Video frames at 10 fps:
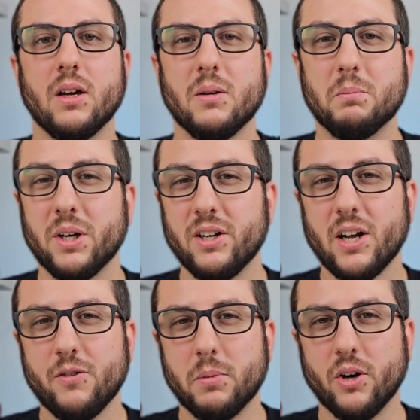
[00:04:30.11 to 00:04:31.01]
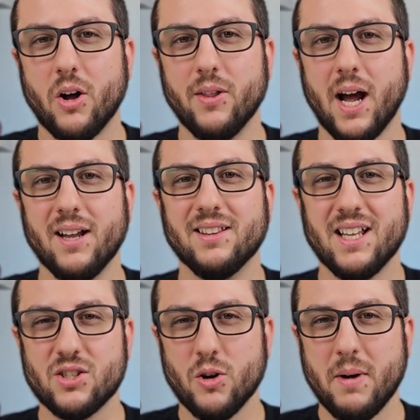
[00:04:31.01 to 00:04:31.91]
But enough about all that.
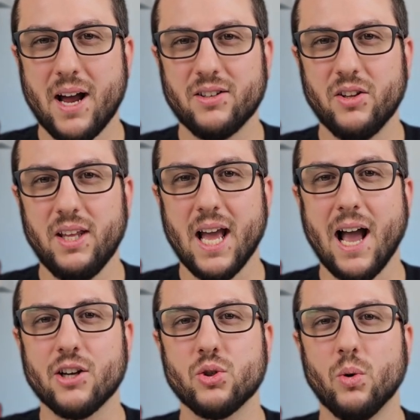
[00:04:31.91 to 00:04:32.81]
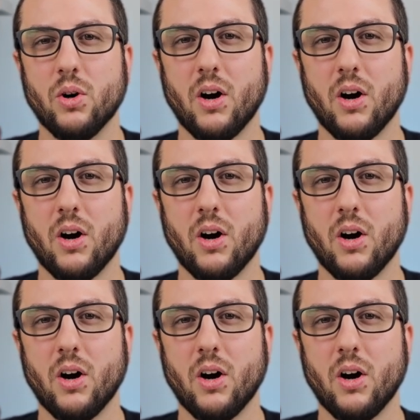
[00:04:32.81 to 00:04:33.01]
Let's go back to the actual